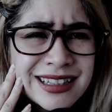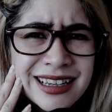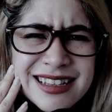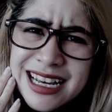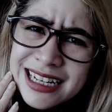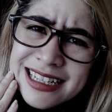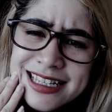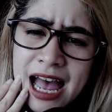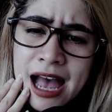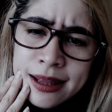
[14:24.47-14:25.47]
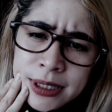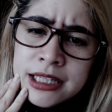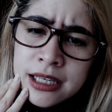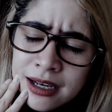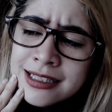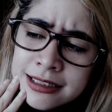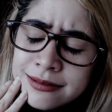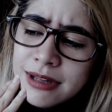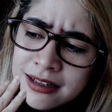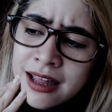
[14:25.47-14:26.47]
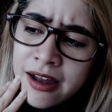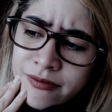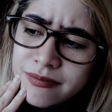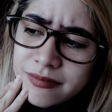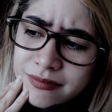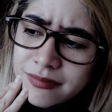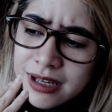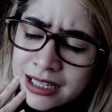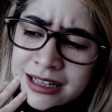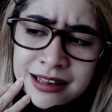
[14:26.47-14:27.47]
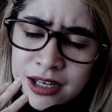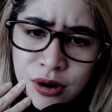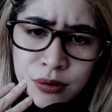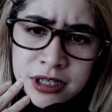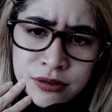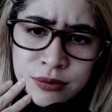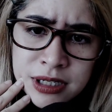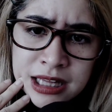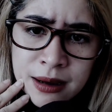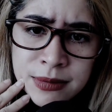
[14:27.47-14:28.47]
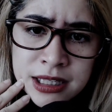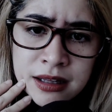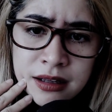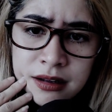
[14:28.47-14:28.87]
Yeah, it's kind of sad. I mean, yeah, I didn't have anything going on really. I mean,